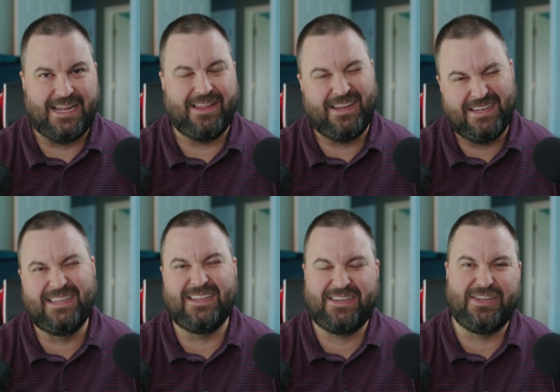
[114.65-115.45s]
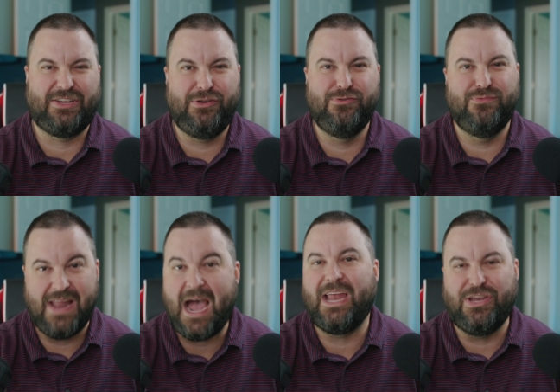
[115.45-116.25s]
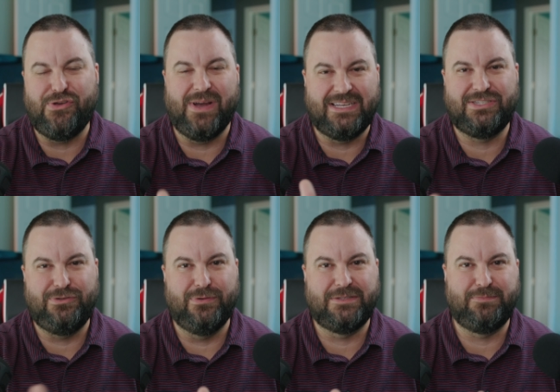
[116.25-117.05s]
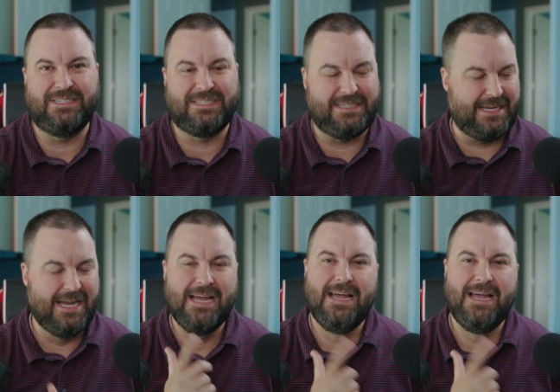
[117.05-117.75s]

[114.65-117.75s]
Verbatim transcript: Now, the, the, the Q9U has the USB-C,